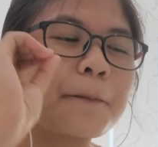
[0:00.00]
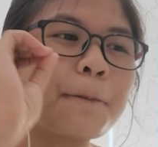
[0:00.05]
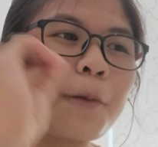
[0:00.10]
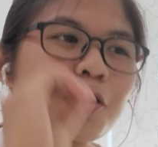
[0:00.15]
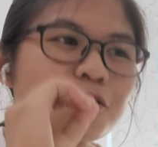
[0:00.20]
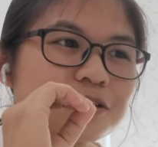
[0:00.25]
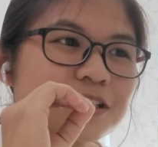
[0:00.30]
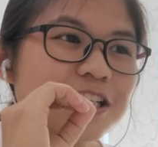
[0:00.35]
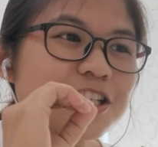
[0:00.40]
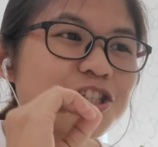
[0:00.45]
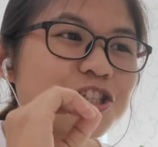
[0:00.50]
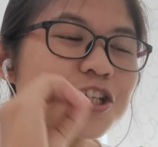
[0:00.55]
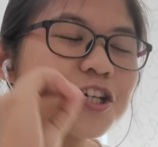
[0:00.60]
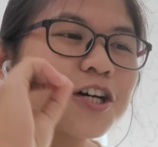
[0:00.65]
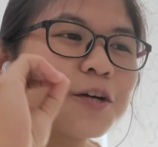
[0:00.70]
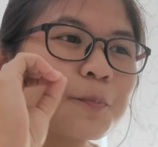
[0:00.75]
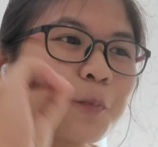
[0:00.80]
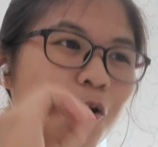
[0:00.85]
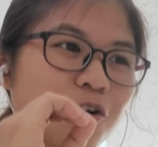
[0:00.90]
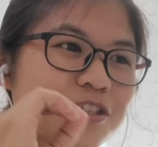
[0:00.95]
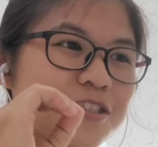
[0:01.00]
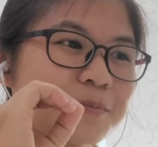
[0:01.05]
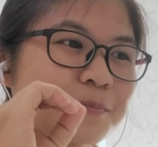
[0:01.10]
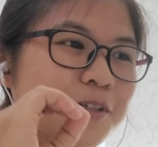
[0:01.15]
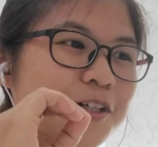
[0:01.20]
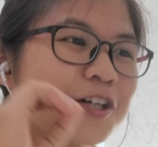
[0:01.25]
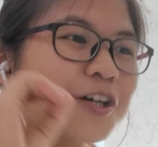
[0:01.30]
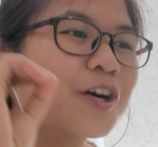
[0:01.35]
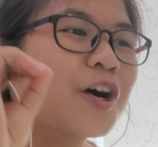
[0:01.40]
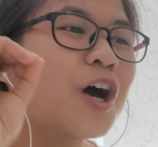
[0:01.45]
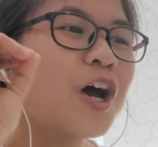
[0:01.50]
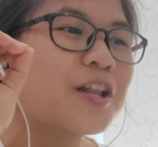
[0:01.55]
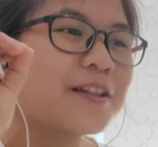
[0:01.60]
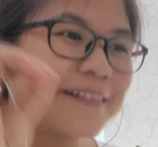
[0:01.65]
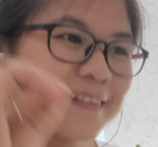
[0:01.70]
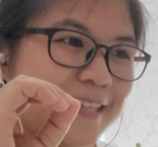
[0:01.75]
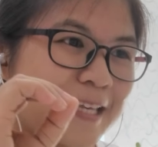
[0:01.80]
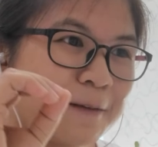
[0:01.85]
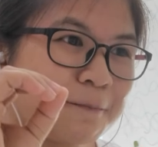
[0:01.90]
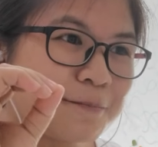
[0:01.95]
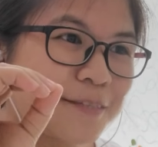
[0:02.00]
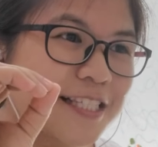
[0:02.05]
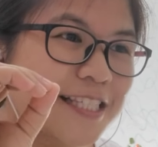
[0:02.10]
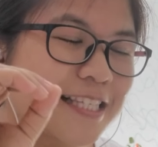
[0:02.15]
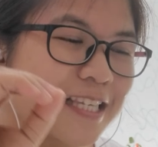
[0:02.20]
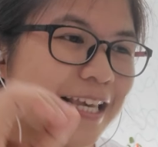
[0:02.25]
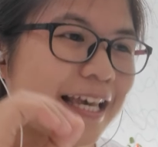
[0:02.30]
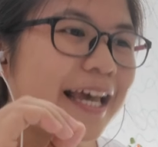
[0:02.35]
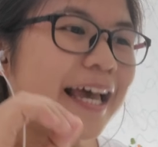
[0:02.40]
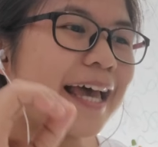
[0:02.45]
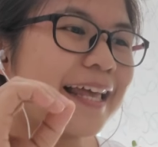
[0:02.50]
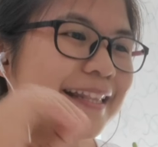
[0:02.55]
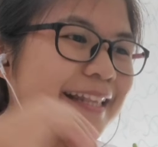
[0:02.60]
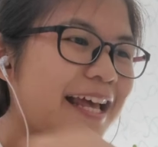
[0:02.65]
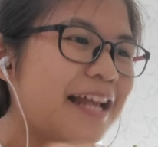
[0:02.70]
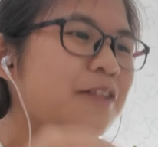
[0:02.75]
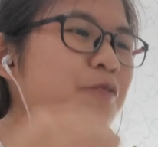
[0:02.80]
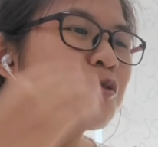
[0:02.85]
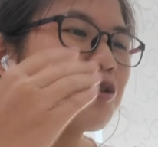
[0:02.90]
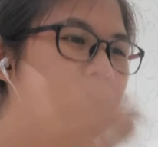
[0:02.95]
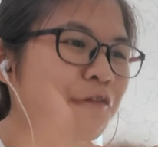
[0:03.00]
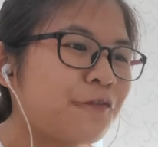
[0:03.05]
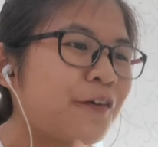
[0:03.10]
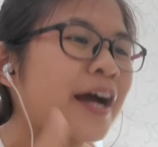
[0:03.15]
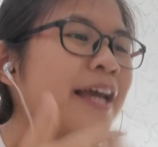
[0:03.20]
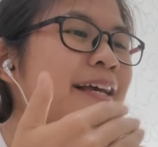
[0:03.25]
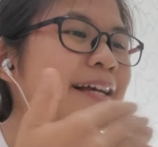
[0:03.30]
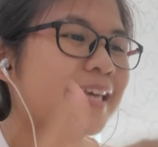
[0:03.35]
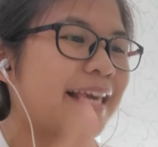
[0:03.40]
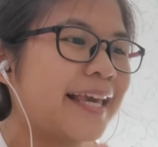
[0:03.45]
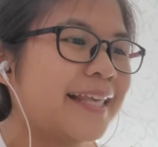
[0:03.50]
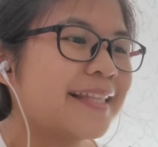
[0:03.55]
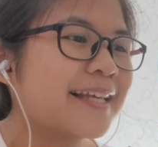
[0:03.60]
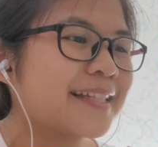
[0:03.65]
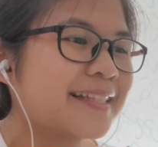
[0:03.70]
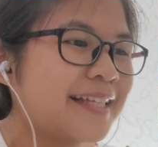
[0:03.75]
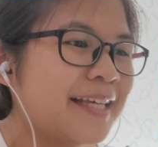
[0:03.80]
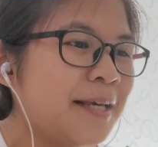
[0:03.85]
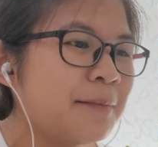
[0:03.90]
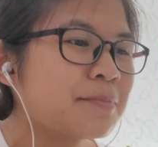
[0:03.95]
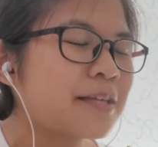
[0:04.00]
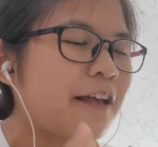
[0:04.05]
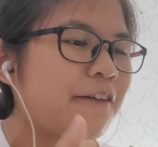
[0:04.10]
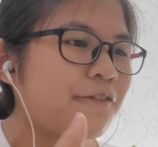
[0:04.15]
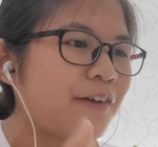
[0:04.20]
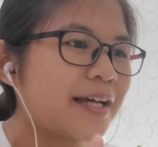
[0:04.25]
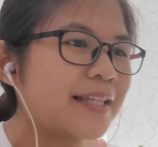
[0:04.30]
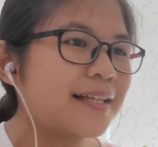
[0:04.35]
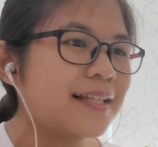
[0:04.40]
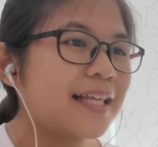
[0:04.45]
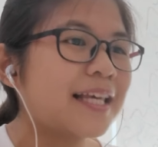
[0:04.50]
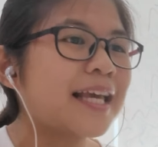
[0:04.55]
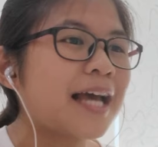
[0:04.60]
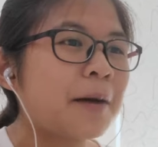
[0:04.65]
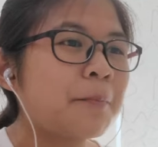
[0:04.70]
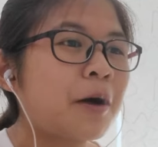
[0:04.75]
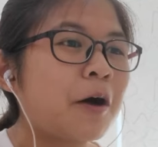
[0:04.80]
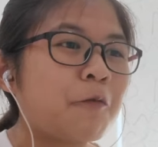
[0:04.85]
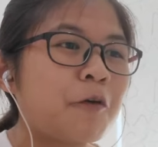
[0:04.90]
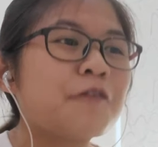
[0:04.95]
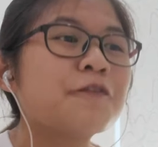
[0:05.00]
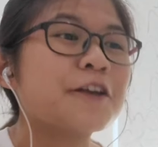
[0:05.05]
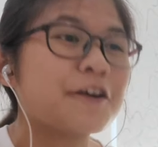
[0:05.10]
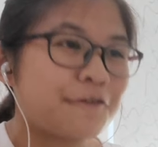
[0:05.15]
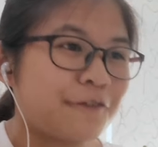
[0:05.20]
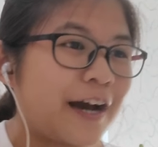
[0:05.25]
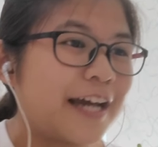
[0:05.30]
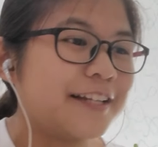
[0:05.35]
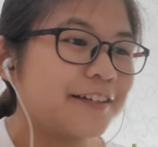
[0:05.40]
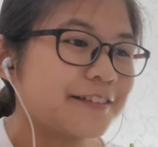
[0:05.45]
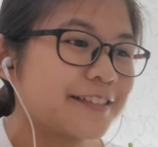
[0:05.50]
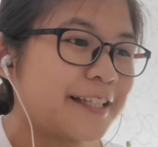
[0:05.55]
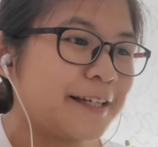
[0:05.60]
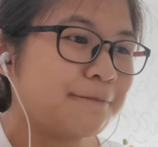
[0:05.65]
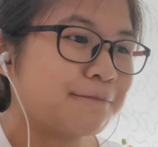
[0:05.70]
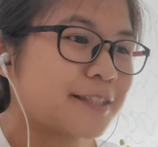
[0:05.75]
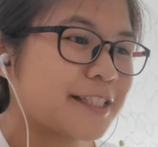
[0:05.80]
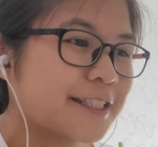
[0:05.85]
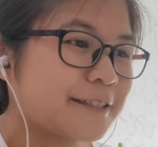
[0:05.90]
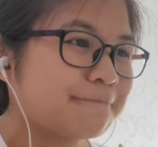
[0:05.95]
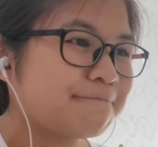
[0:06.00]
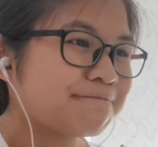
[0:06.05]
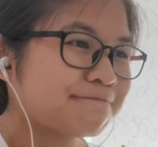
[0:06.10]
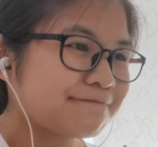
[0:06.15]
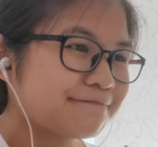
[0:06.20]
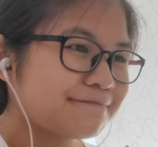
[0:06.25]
potential possible themes, and then refine again the themes, and finally come up with the final themes